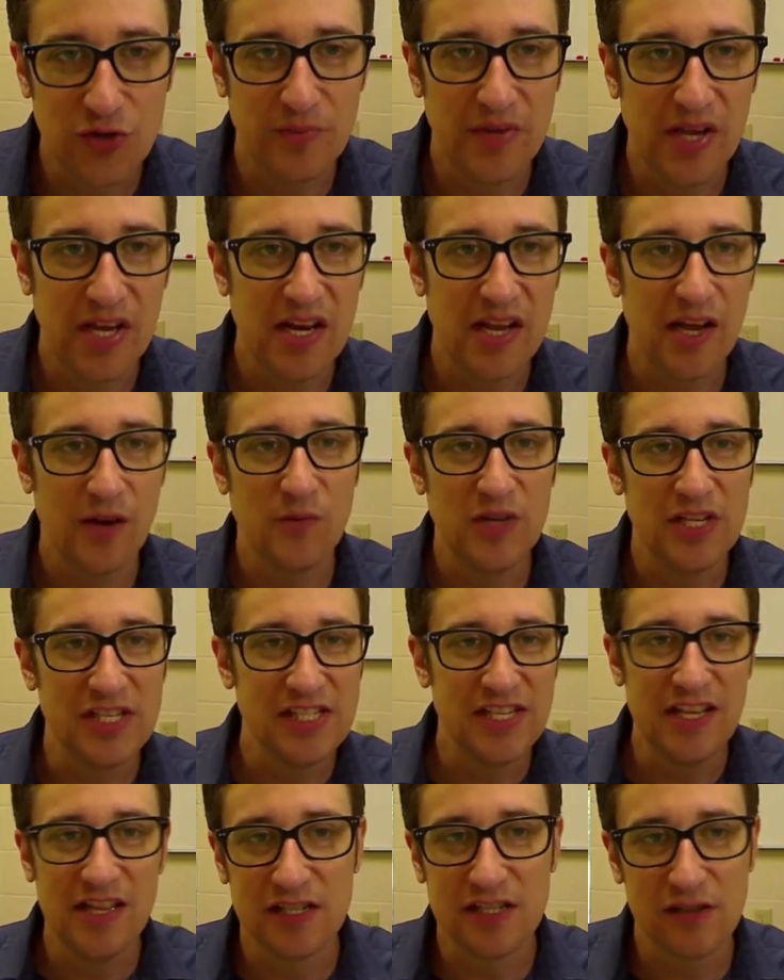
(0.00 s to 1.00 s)
media and we
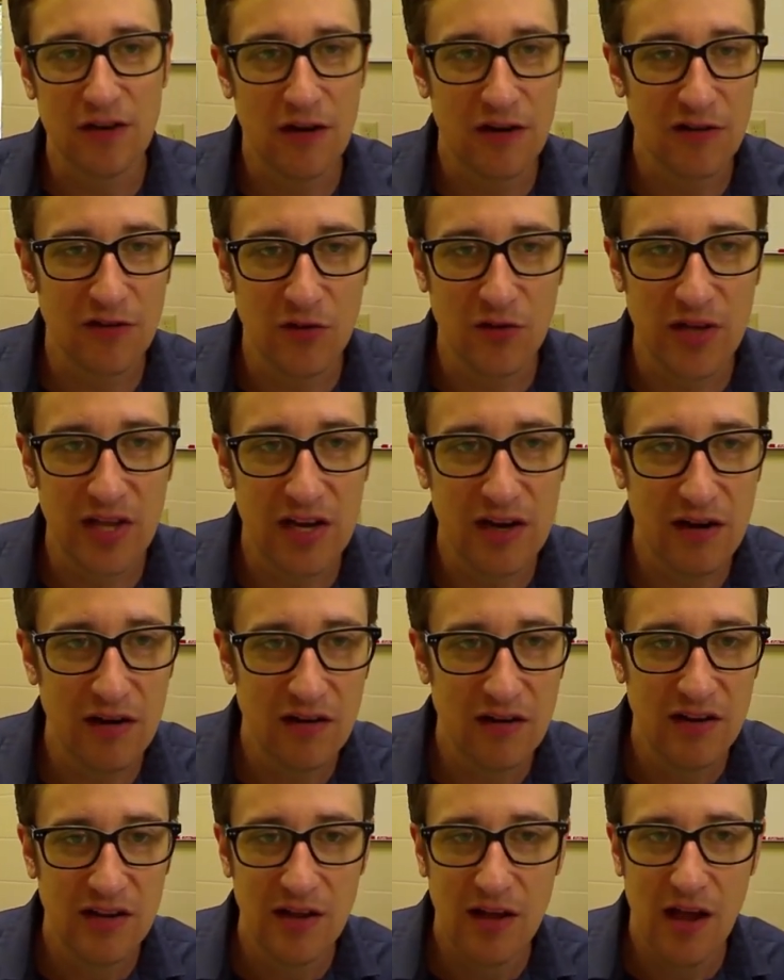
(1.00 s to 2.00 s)
see this article
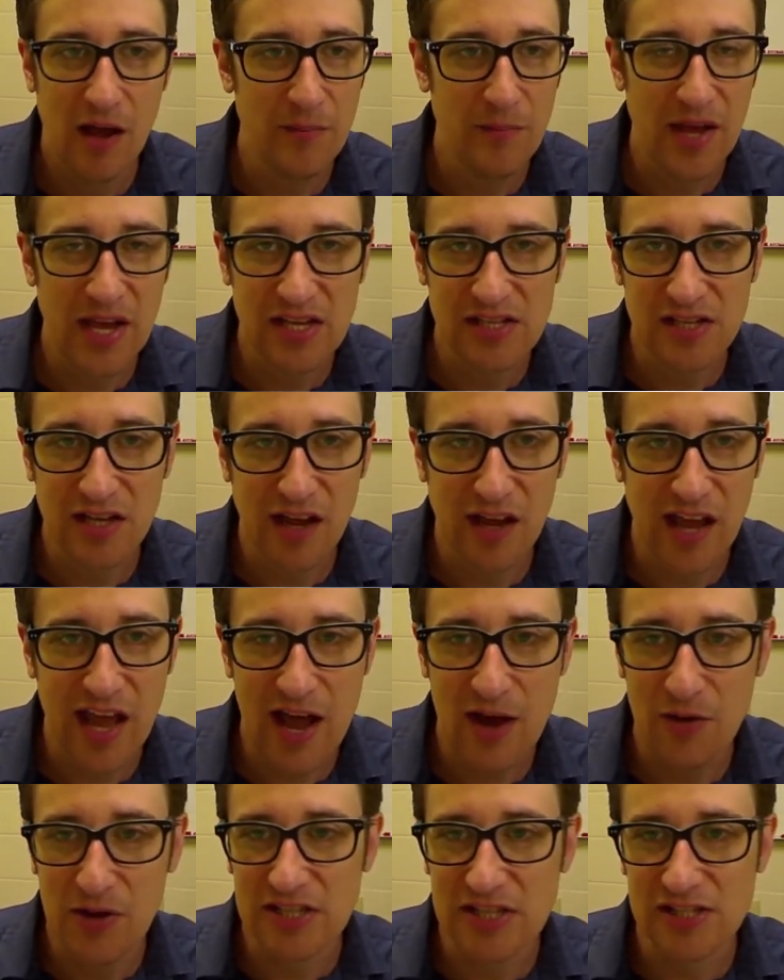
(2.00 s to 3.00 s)
here, amazing, a
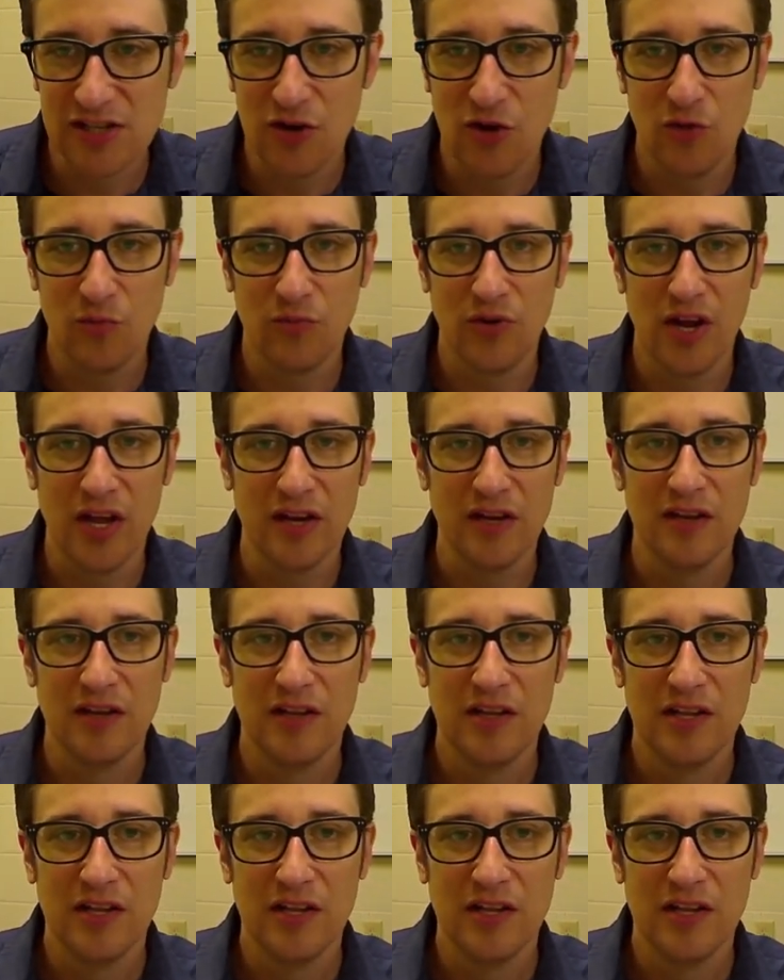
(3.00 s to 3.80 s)
cow hits a home run.